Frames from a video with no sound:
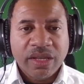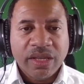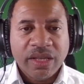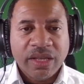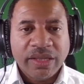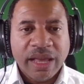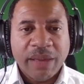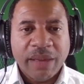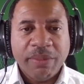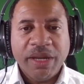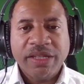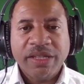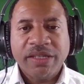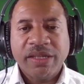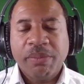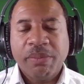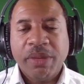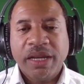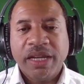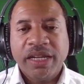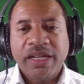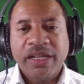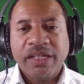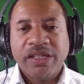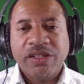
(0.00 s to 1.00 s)
That means the
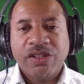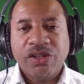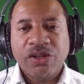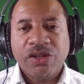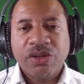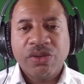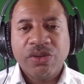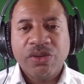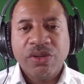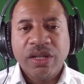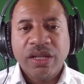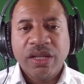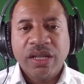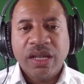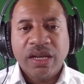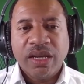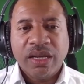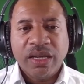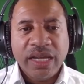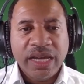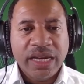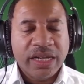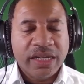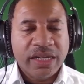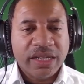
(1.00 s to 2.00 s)
ability to
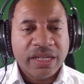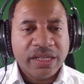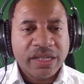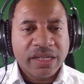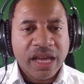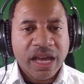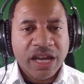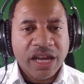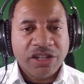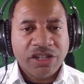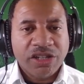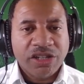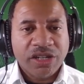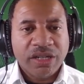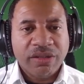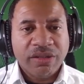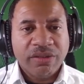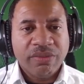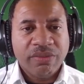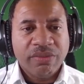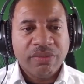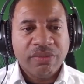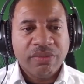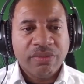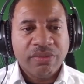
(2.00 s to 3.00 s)
lead a discussion,
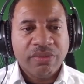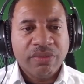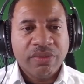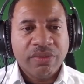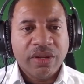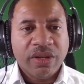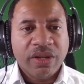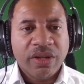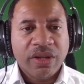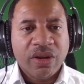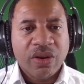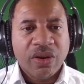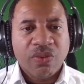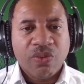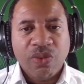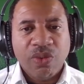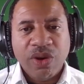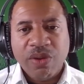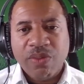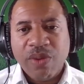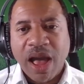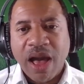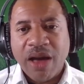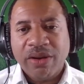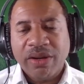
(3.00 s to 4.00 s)

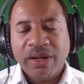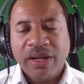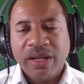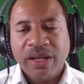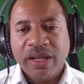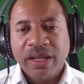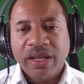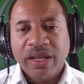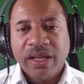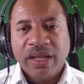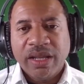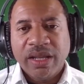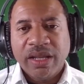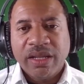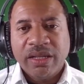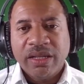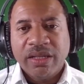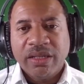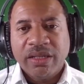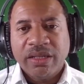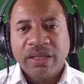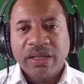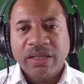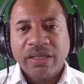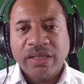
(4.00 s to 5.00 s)
reroute
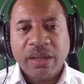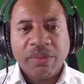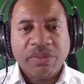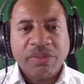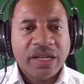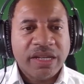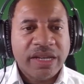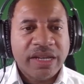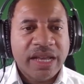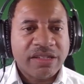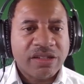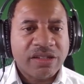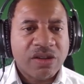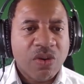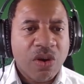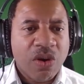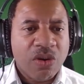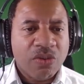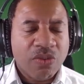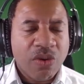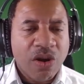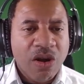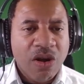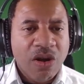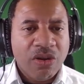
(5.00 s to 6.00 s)
something that's gone
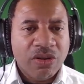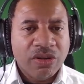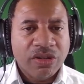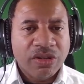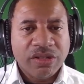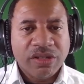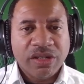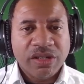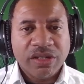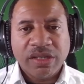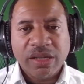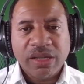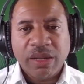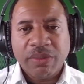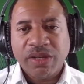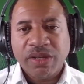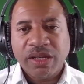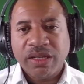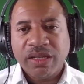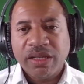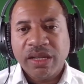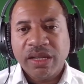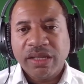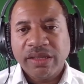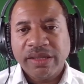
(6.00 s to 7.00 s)
wrong to
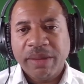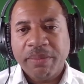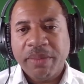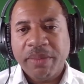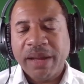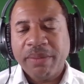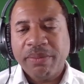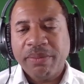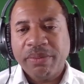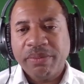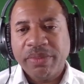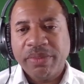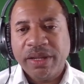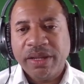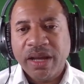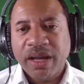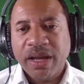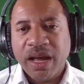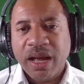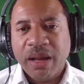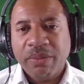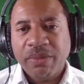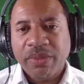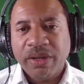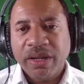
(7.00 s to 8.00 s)
something that might be
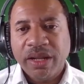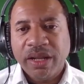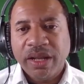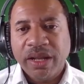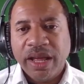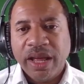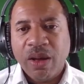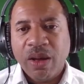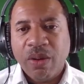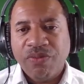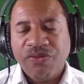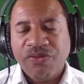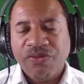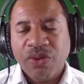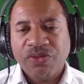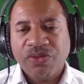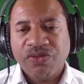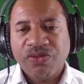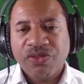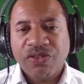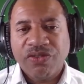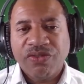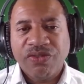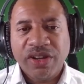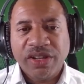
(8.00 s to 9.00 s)
helpful
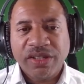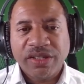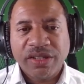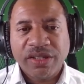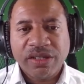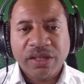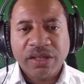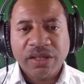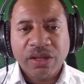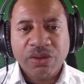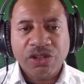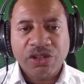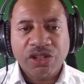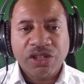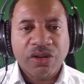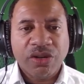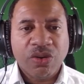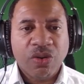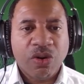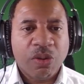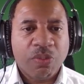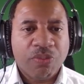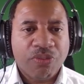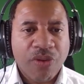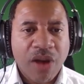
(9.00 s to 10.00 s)
for fix a solution
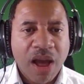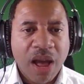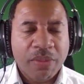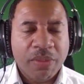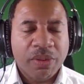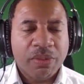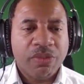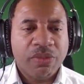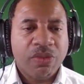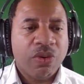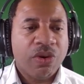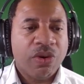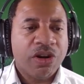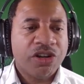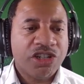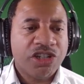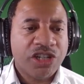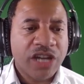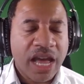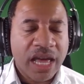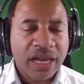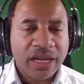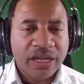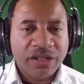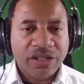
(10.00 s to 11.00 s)
or a problem or a
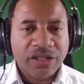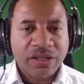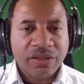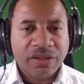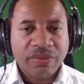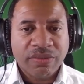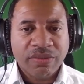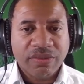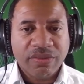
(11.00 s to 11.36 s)
challenge.